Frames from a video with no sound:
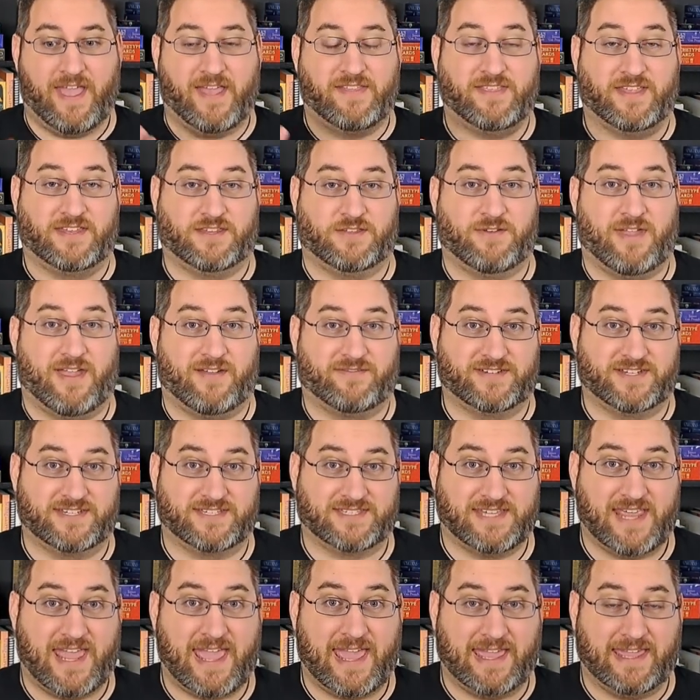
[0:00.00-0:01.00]
And then you have to
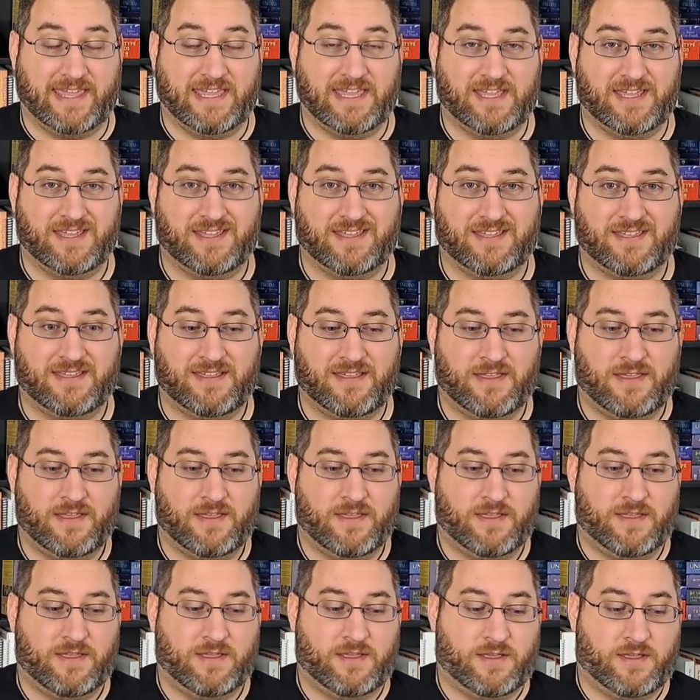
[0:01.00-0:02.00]
say
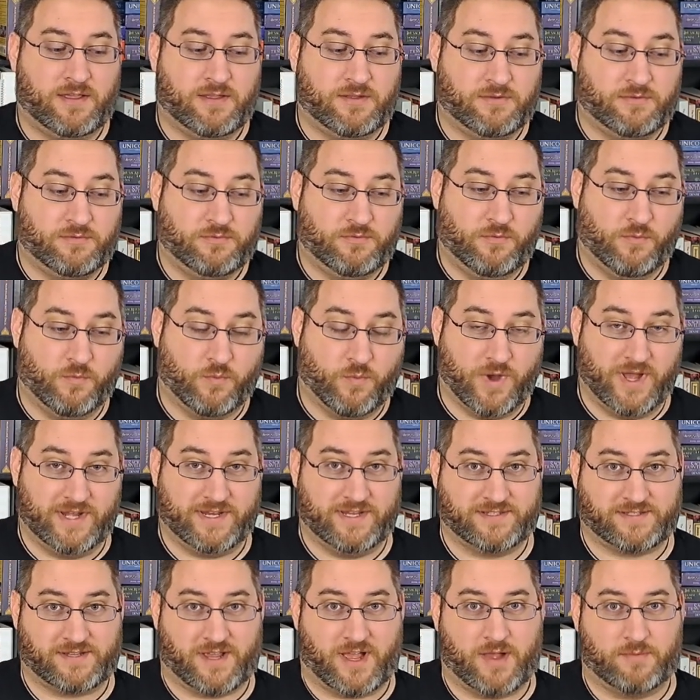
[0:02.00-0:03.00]
what
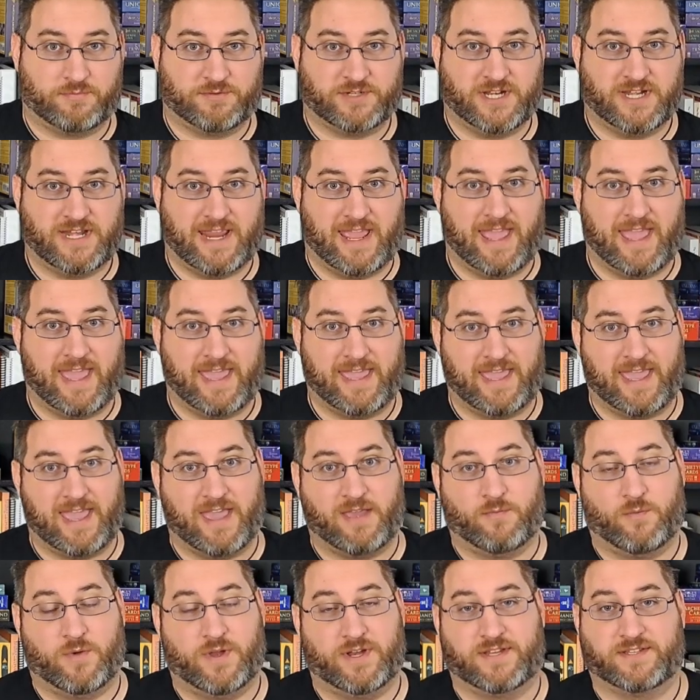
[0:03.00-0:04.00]
is option A
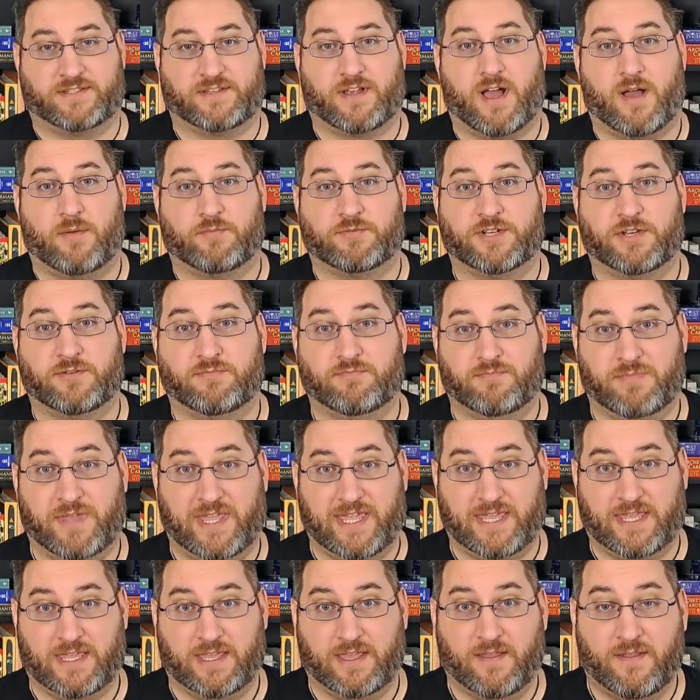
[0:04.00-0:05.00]
and what is option
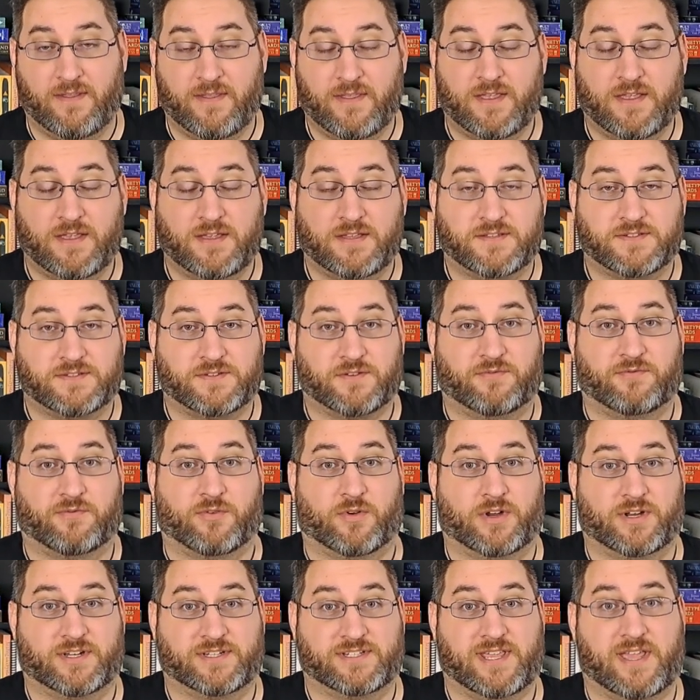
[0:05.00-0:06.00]
B. So,
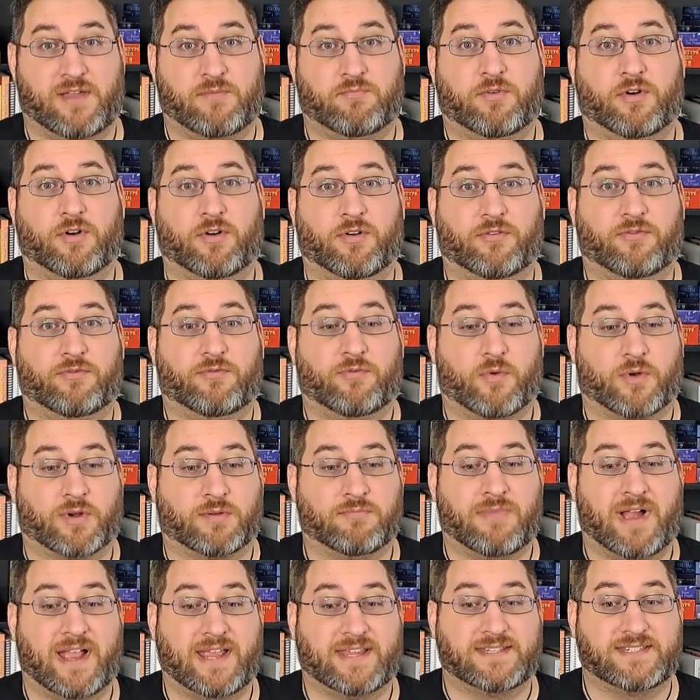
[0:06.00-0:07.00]
for example,
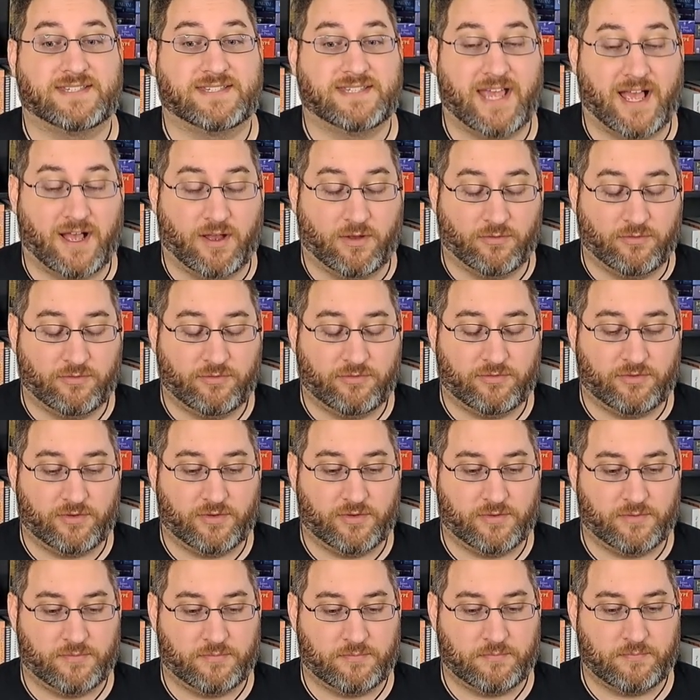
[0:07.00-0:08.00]
for myself,
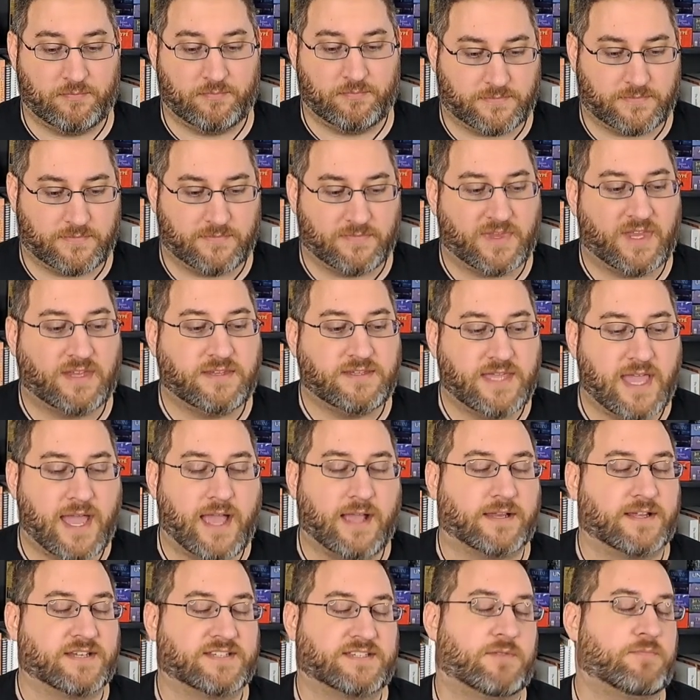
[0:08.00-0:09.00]

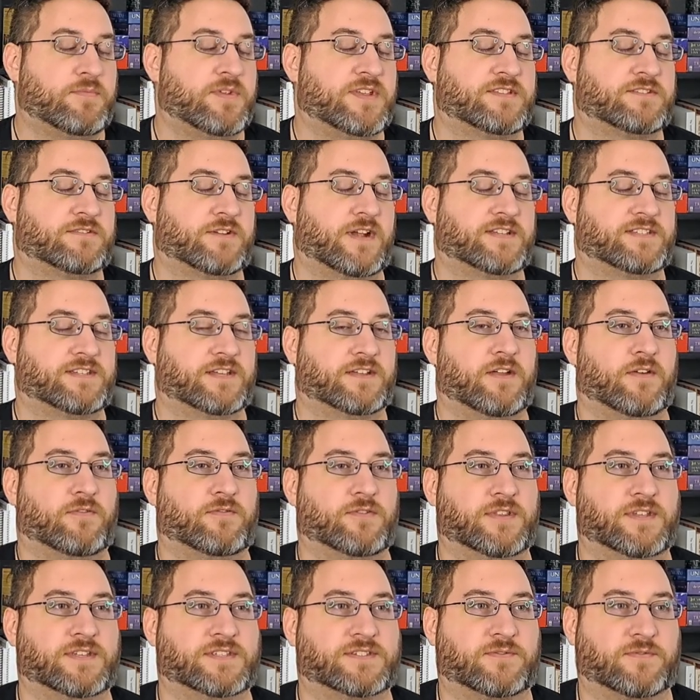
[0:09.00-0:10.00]
yeah, because I've been stressing
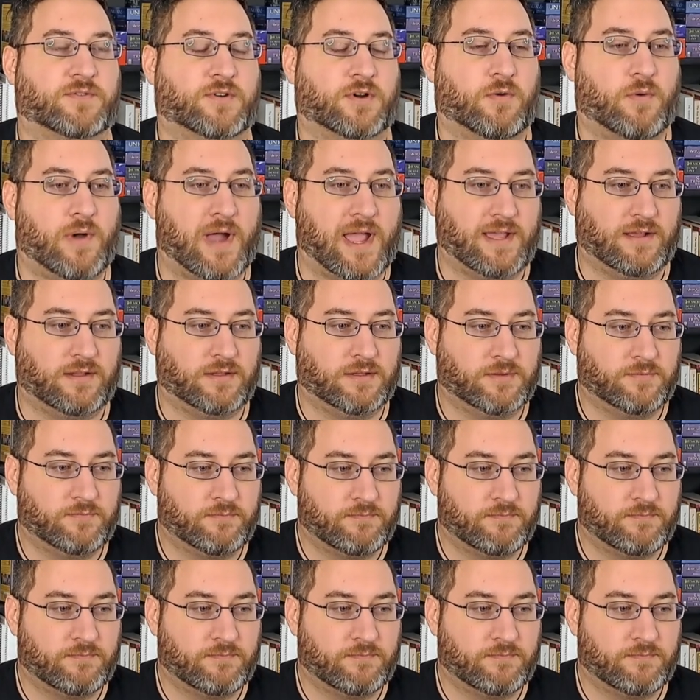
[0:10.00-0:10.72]
over this for a while.